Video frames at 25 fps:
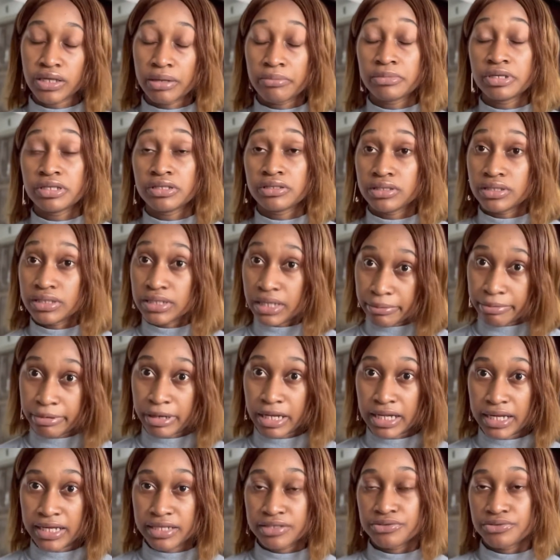I mean,
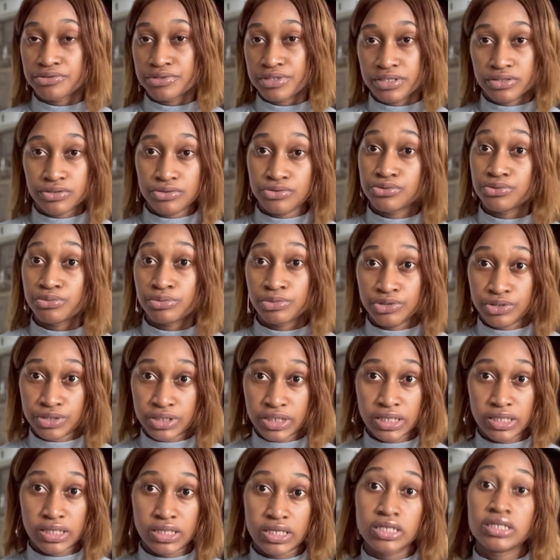NEPA like to use it to do most
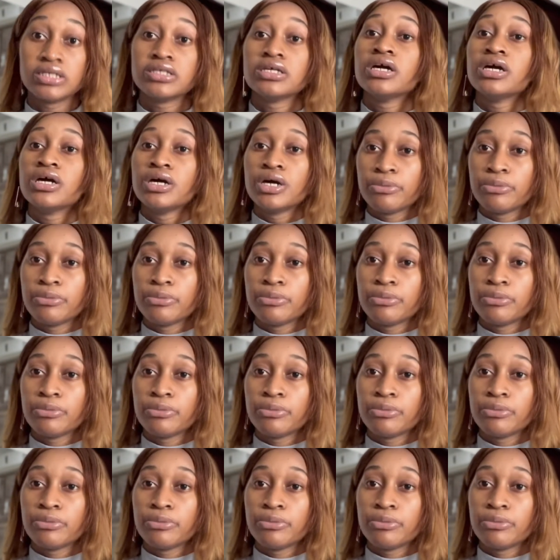other things,